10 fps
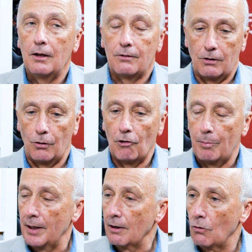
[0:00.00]
that
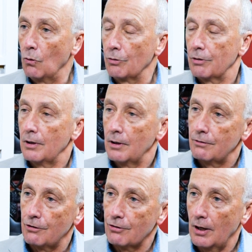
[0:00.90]
European Court
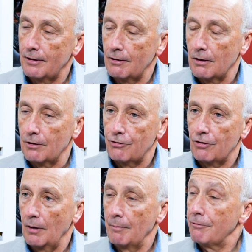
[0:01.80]
decided that
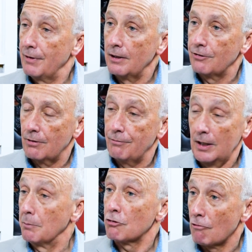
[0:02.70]

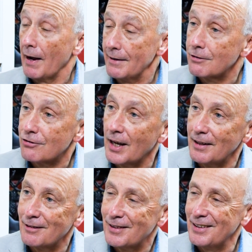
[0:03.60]
Findlay was right to
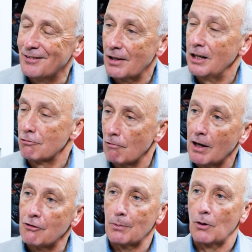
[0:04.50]
say that his
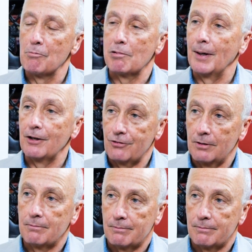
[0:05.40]
rights were compromised.